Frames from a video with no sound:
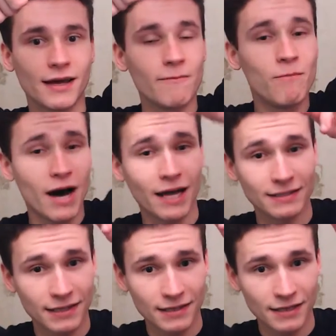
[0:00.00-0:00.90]

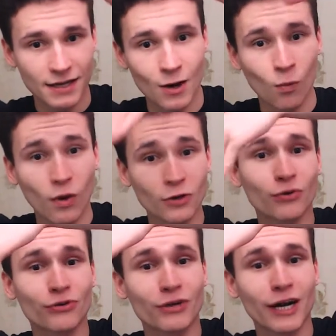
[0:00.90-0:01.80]
But when you
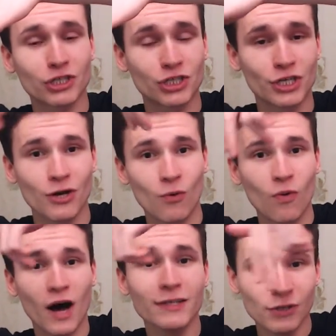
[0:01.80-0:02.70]
crash
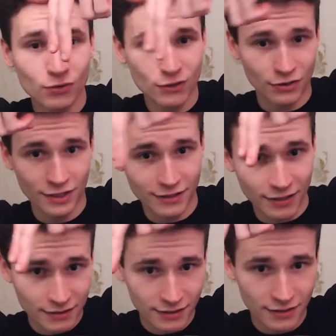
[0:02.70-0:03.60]
one user in
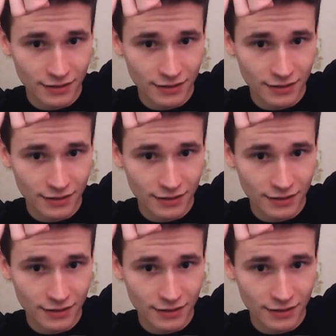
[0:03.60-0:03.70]
it,